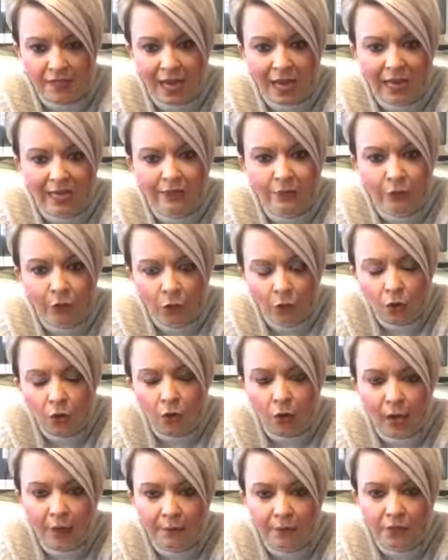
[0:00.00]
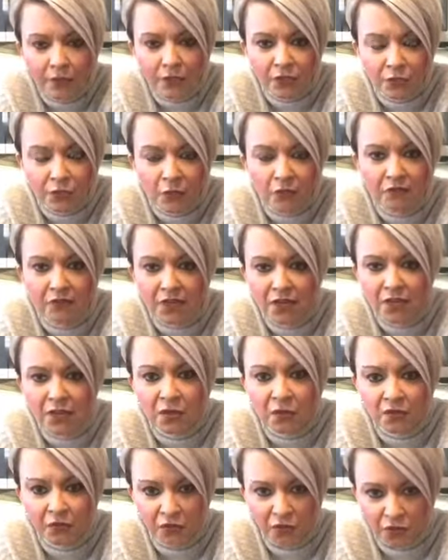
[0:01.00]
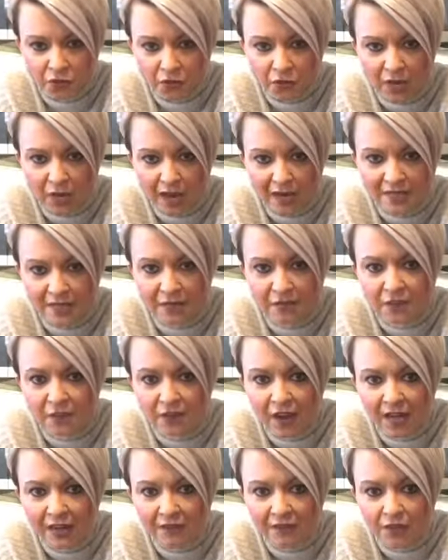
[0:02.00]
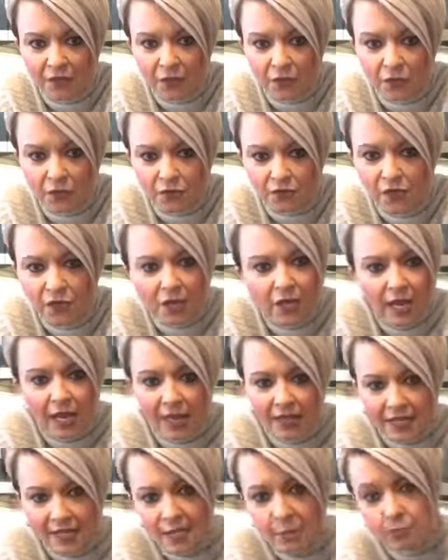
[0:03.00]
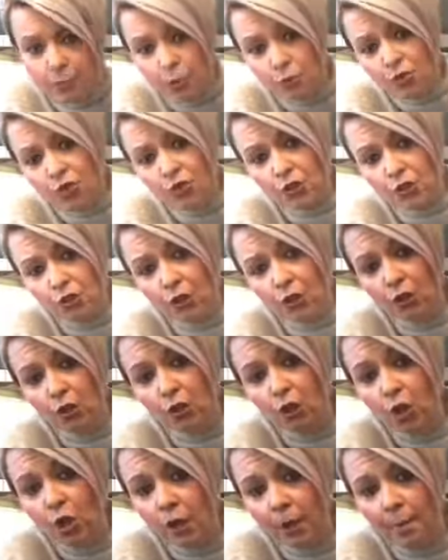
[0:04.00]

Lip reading: I know I'm going to do a video for you guys in 5 years, and these boots are going to look